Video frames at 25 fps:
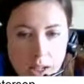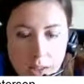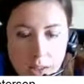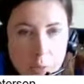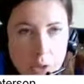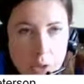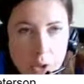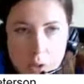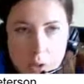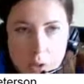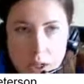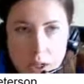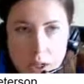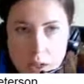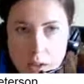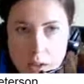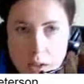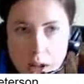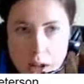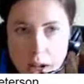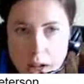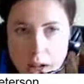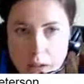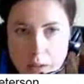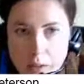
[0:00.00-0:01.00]
I'm doing
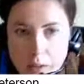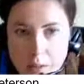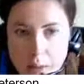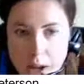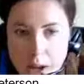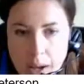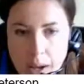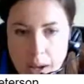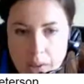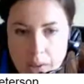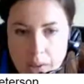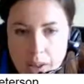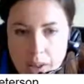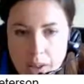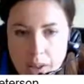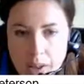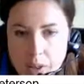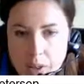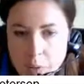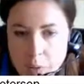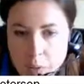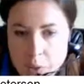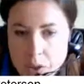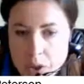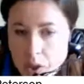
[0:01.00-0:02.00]
interactive maps as
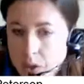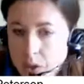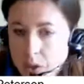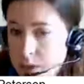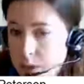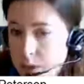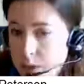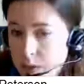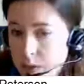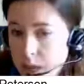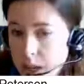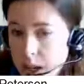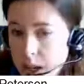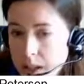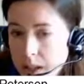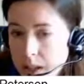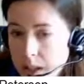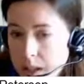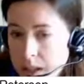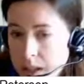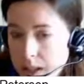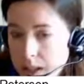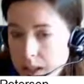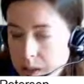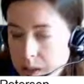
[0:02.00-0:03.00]
the results of
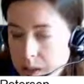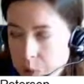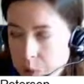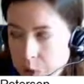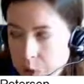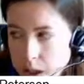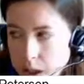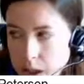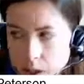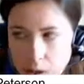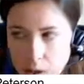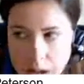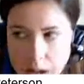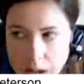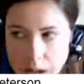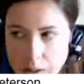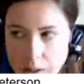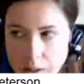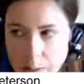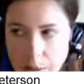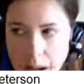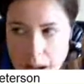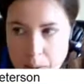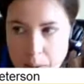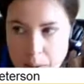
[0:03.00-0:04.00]
analyses. I'm doing
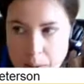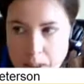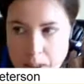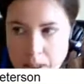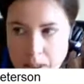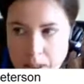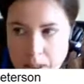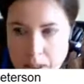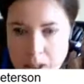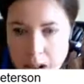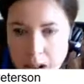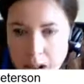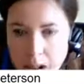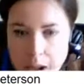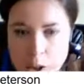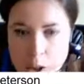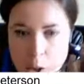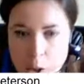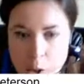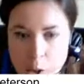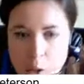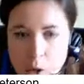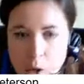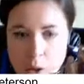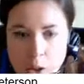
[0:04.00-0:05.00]
interactive maps as the
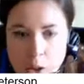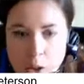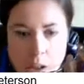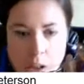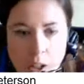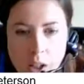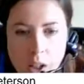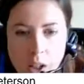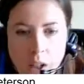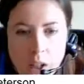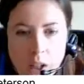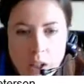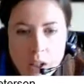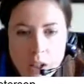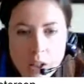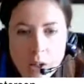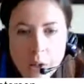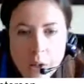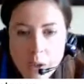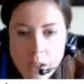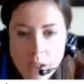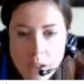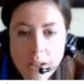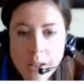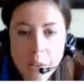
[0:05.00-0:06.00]
actual,
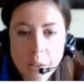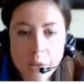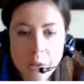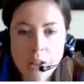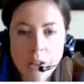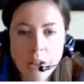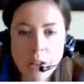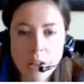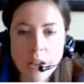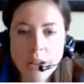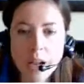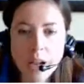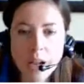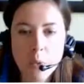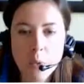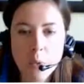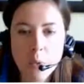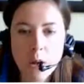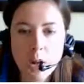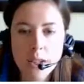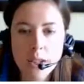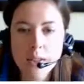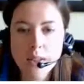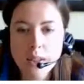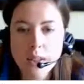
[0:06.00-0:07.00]
that's what the client
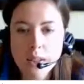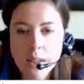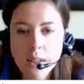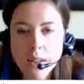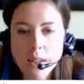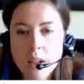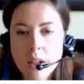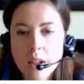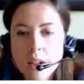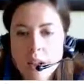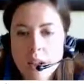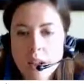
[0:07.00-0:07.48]
wants.